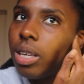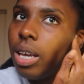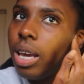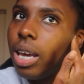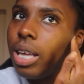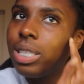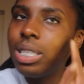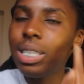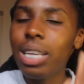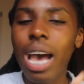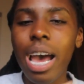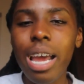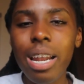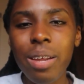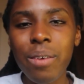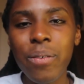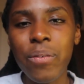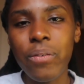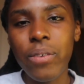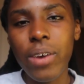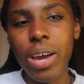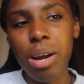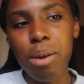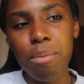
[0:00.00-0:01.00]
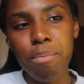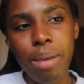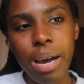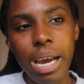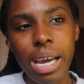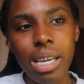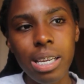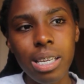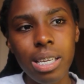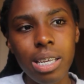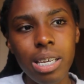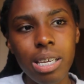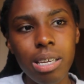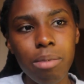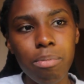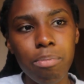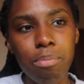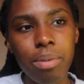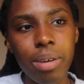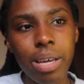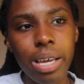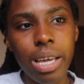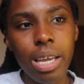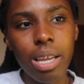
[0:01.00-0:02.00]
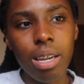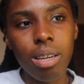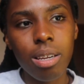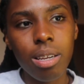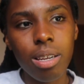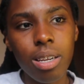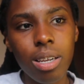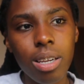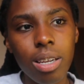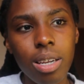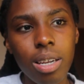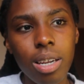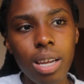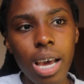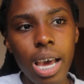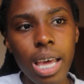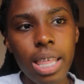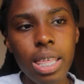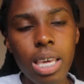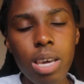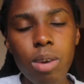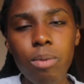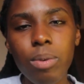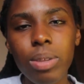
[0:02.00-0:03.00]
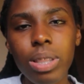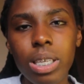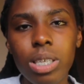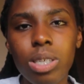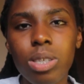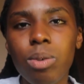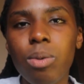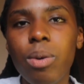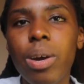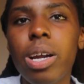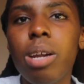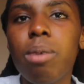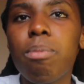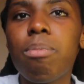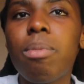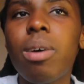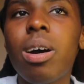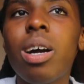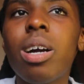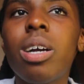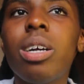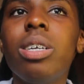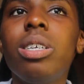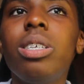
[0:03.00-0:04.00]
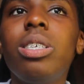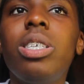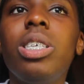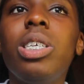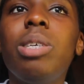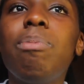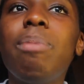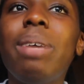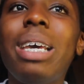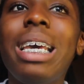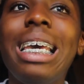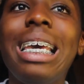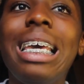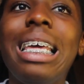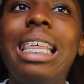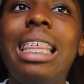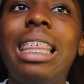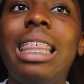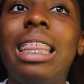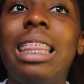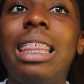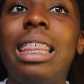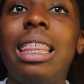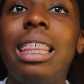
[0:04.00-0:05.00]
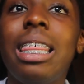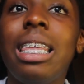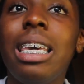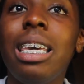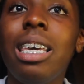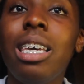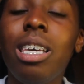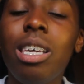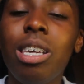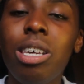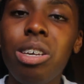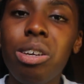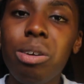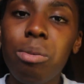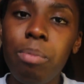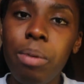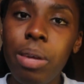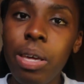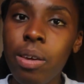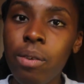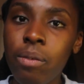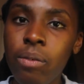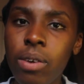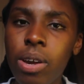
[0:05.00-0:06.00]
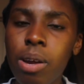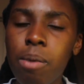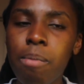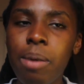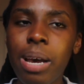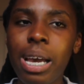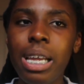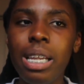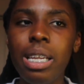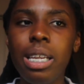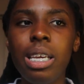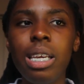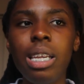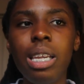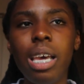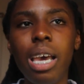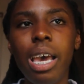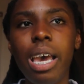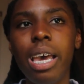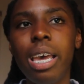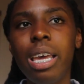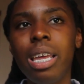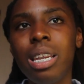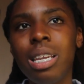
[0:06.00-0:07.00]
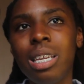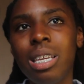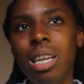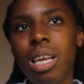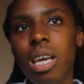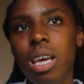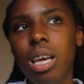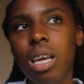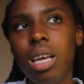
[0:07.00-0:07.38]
it's kind of fair-minded, but I think with the square to Mars, you may think you're being fair-minded and